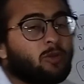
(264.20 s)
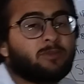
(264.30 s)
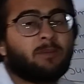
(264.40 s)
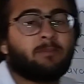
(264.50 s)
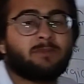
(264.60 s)
of
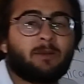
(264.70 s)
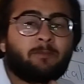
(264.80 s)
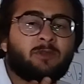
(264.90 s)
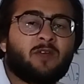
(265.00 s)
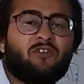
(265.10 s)
the
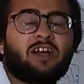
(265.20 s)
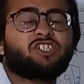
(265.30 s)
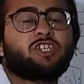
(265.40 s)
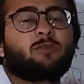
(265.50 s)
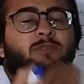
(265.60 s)

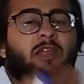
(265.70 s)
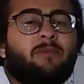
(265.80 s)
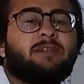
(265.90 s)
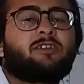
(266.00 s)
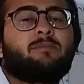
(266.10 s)
function of the
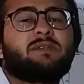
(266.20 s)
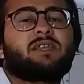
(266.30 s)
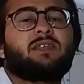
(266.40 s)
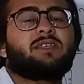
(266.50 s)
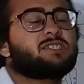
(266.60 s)
levator
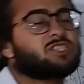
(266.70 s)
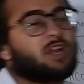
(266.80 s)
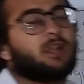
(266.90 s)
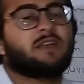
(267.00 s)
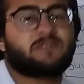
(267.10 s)
muscle. This is
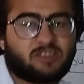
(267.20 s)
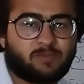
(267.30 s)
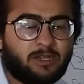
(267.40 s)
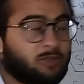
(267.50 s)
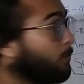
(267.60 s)
called assessment